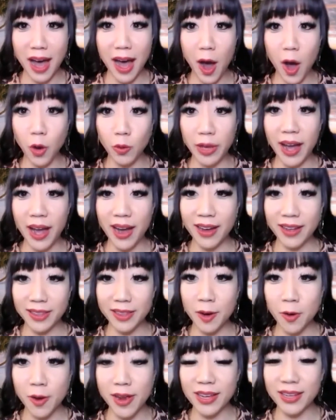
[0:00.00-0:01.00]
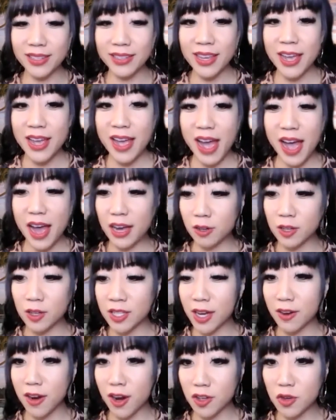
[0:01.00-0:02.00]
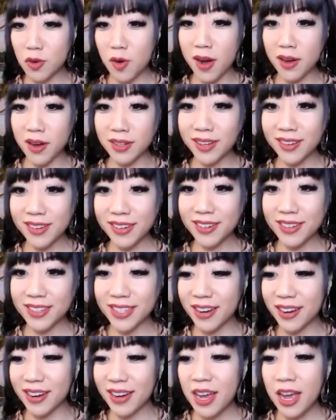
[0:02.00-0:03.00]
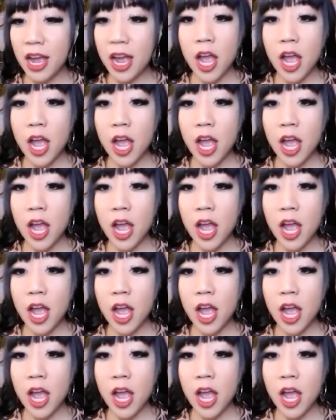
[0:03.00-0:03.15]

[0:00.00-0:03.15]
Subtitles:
Oh yeah, there is. Chrisera, are you on here, Chrisera?